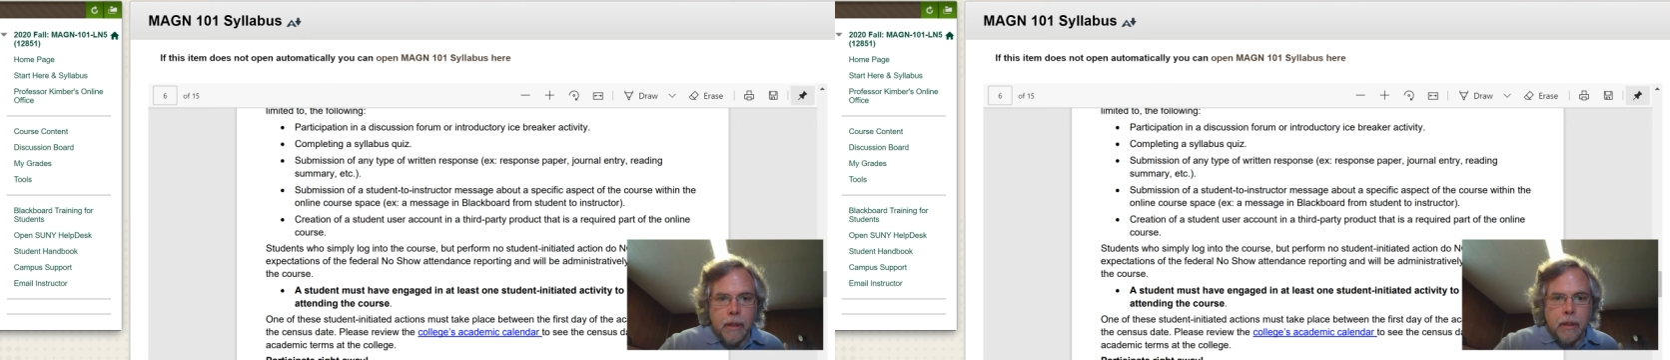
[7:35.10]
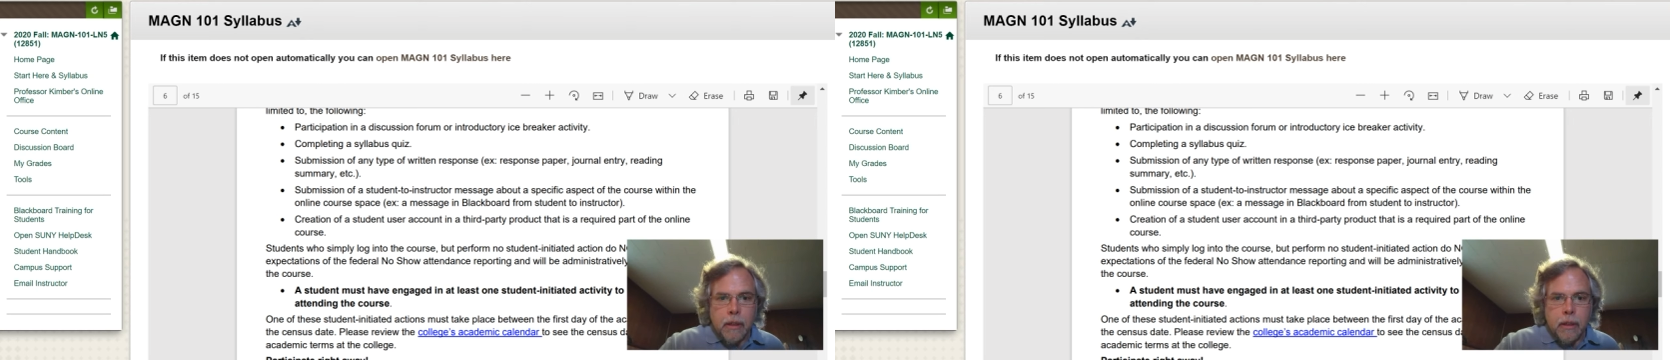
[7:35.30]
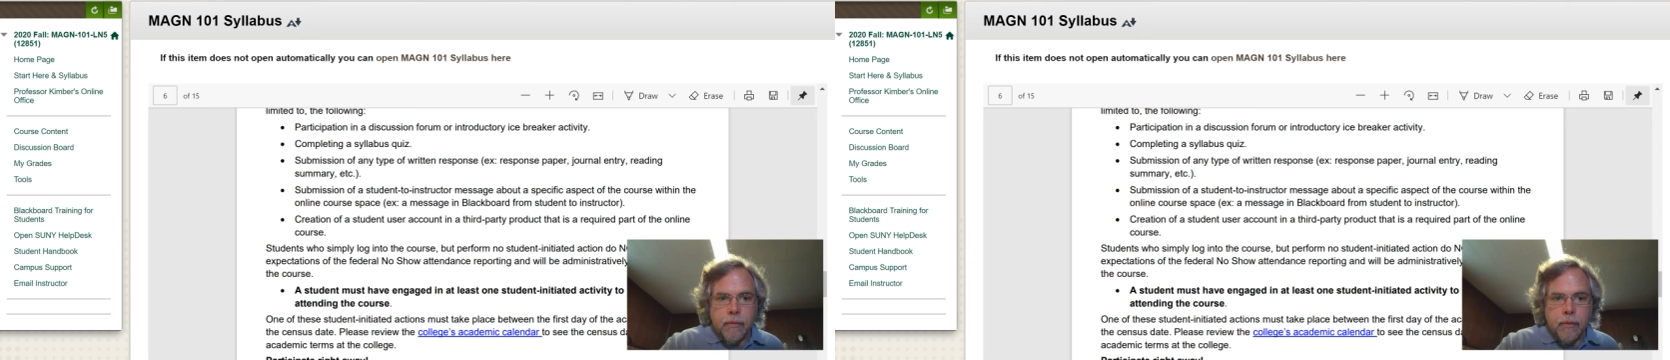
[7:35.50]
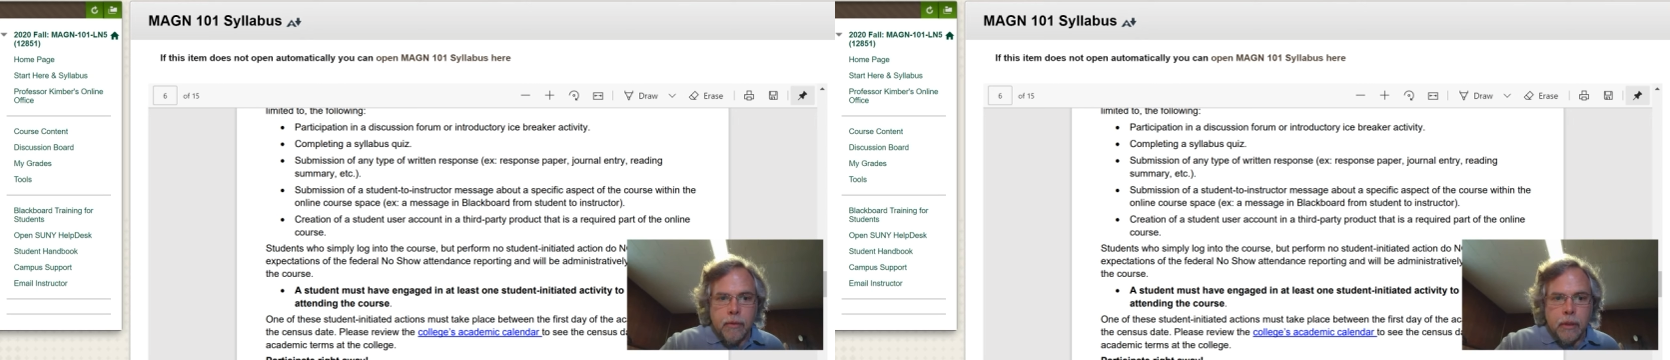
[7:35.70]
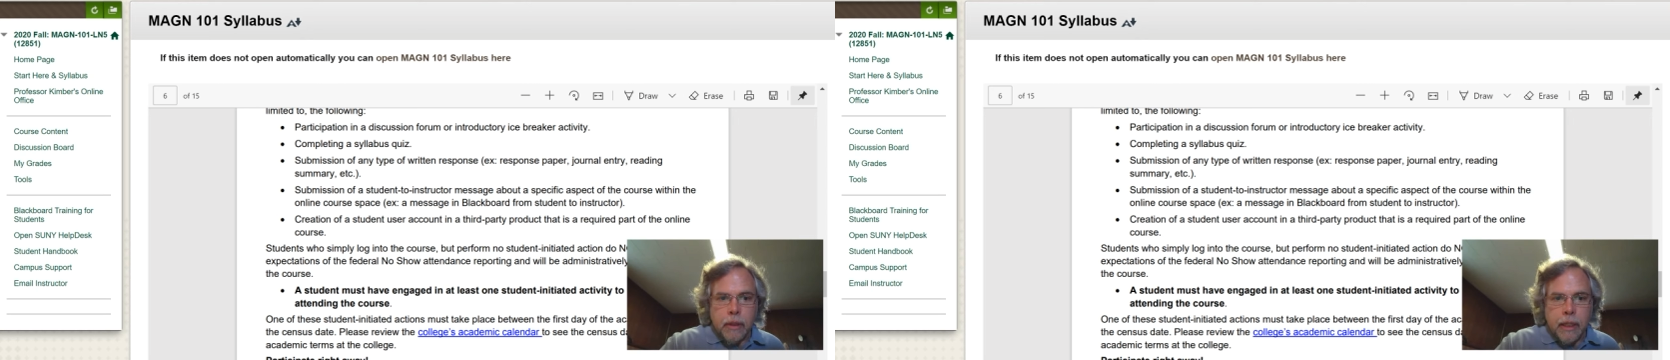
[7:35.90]
And if you
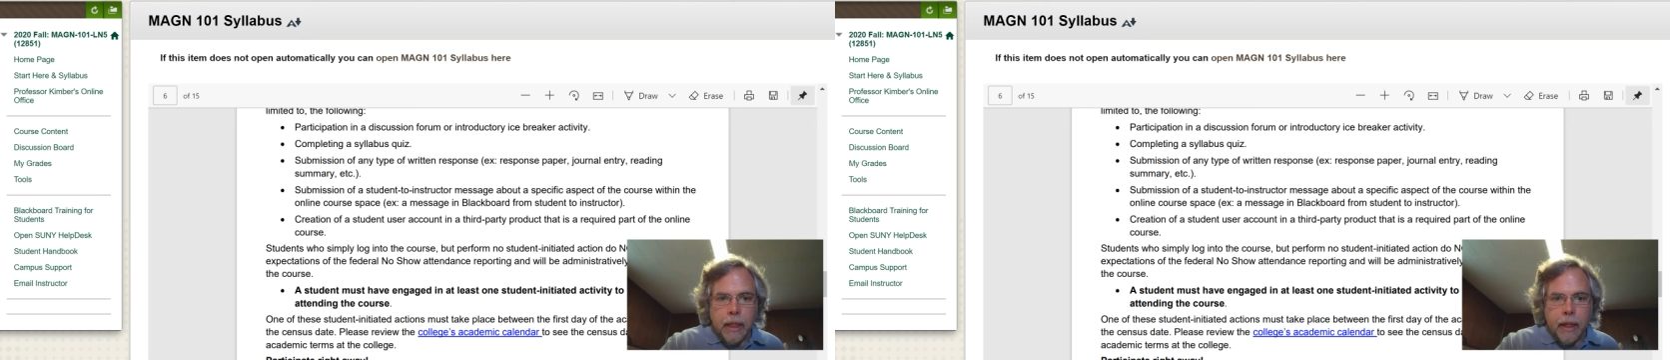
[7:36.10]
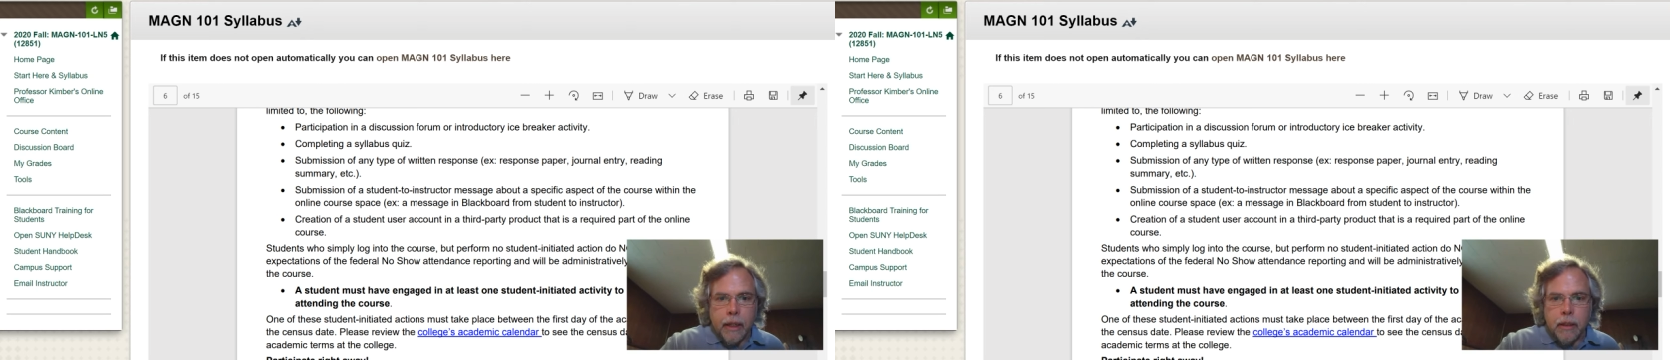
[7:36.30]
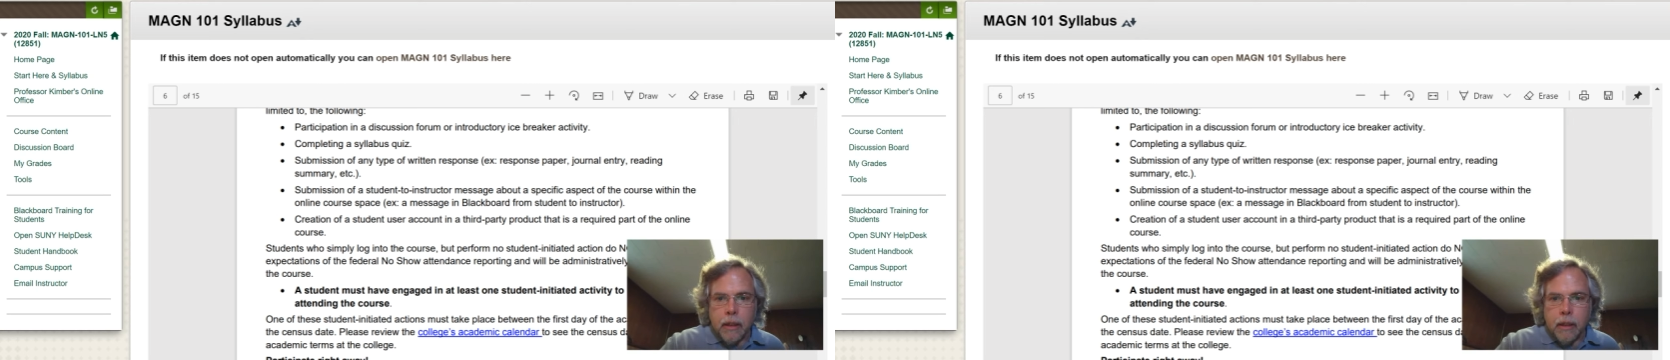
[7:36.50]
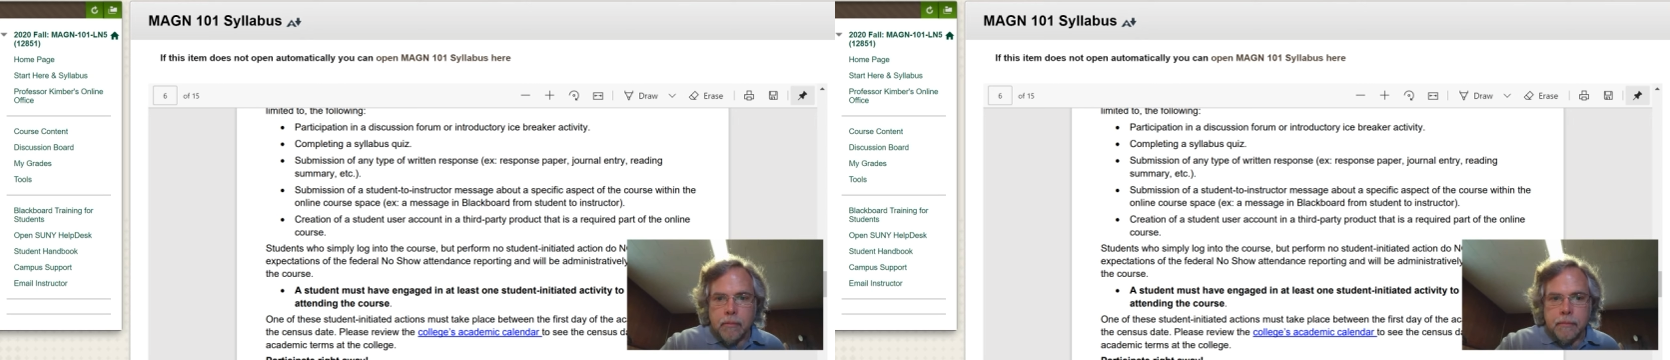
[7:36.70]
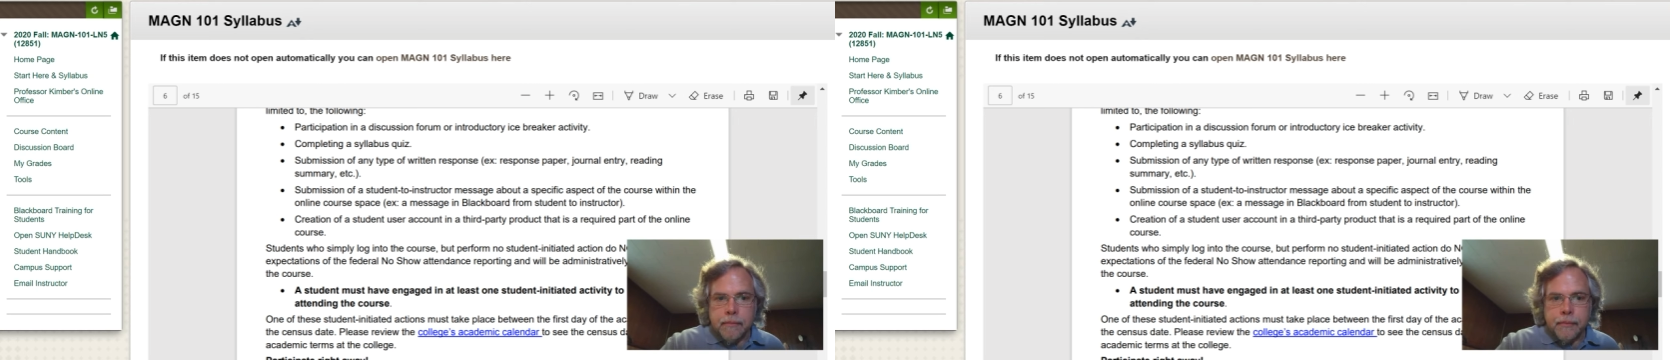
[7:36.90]
look at
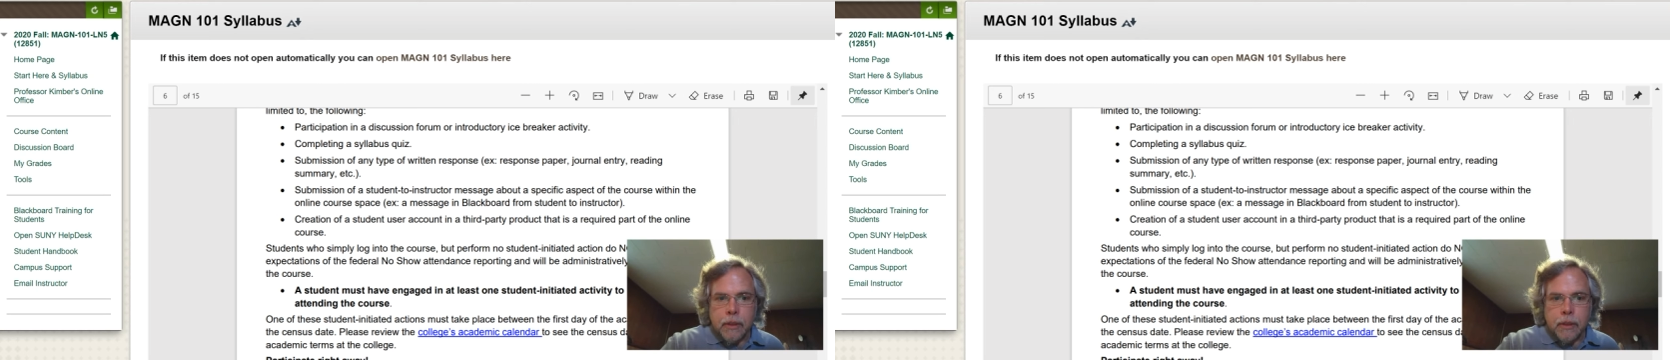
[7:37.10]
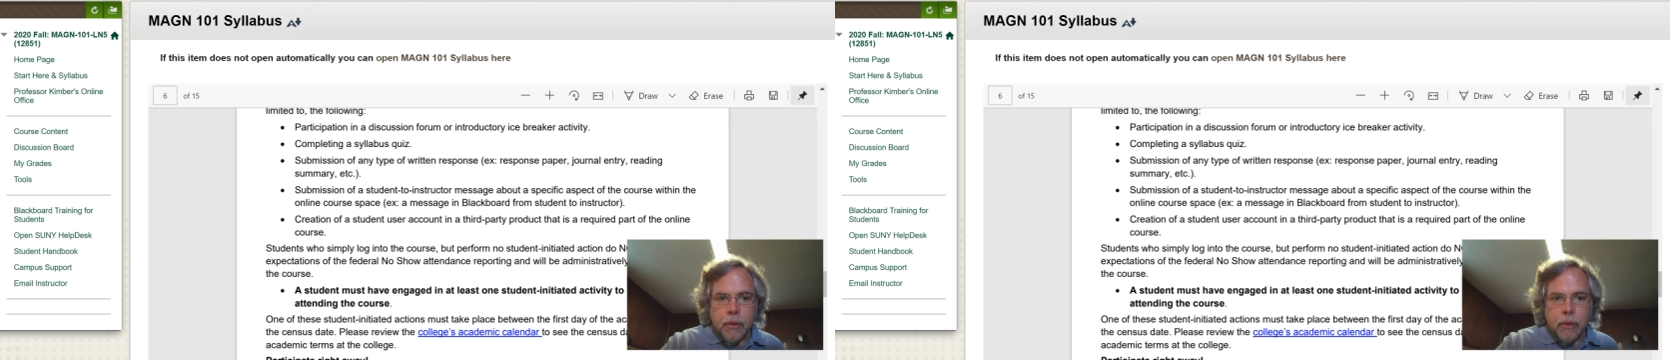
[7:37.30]
the